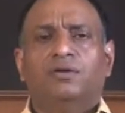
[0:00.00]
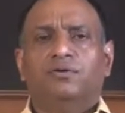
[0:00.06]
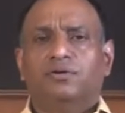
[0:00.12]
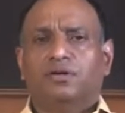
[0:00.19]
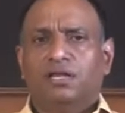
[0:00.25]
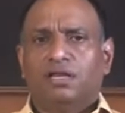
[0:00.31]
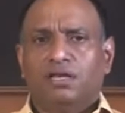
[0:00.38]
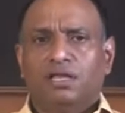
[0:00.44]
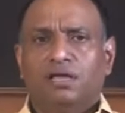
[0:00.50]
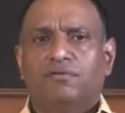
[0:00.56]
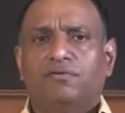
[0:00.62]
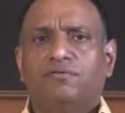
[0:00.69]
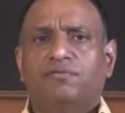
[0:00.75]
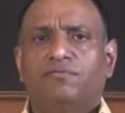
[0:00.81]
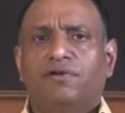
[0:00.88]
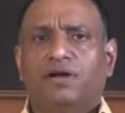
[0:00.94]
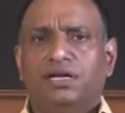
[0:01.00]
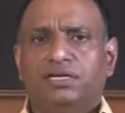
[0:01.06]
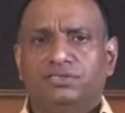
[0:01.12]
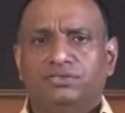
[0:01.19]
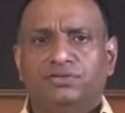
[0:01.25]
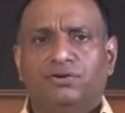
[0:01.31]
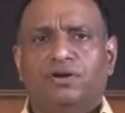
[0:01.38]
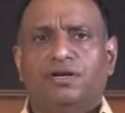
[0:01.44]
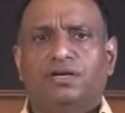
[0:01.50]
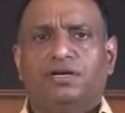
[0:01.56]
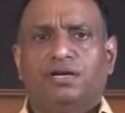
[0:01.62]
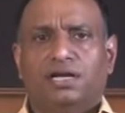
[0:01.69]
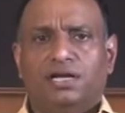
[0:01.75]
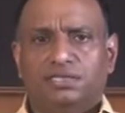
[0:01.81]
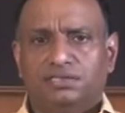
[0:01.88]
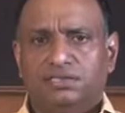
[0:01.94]
you can never find joy
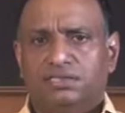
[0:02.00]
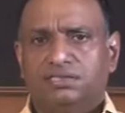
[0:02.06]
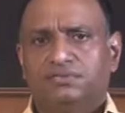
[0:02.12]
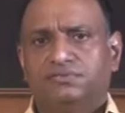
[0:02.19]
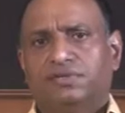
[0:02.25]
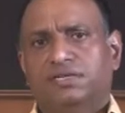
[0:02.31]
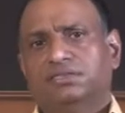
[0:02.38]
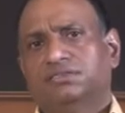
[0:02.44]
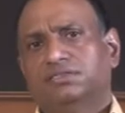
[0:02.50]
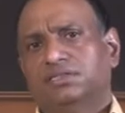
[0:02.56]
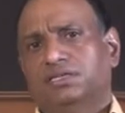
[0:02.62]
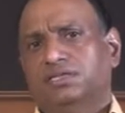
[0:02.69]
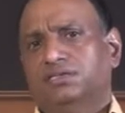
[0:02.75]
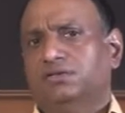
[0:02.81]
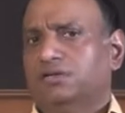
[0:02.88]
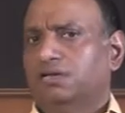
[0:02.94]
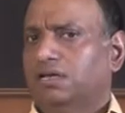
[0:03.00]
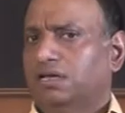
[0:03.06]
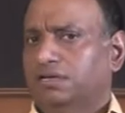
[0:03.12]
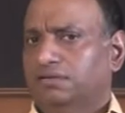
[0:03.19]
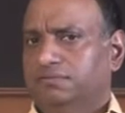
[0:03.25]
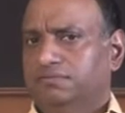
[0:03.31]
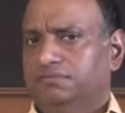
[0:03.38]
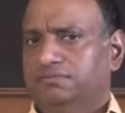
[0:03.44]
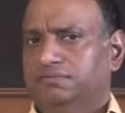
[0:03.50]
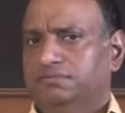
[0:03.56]
and satisfaction in your life,